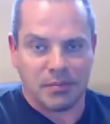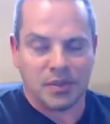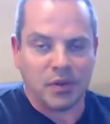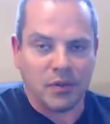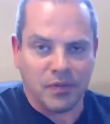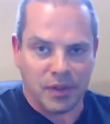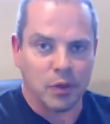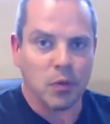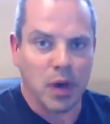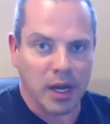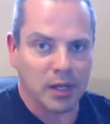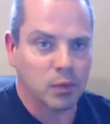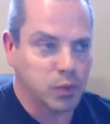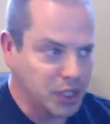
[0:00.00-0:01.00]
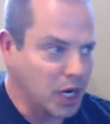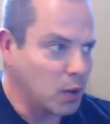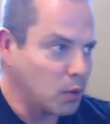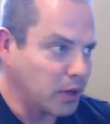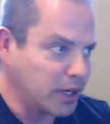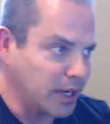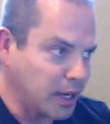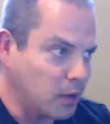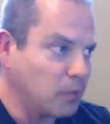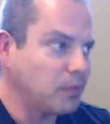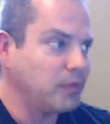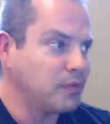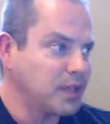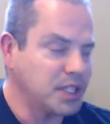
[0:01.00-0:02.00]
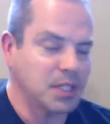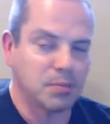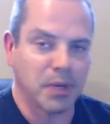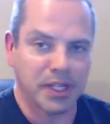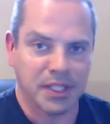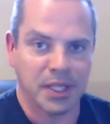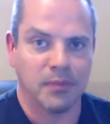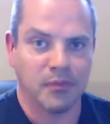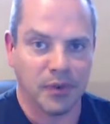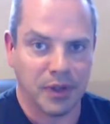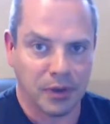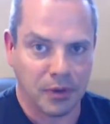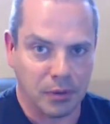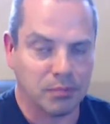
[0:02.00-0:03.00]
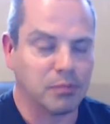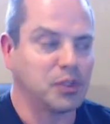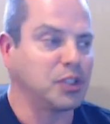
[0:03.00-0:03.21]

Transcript: So if you want to start working out, this is my tip for you.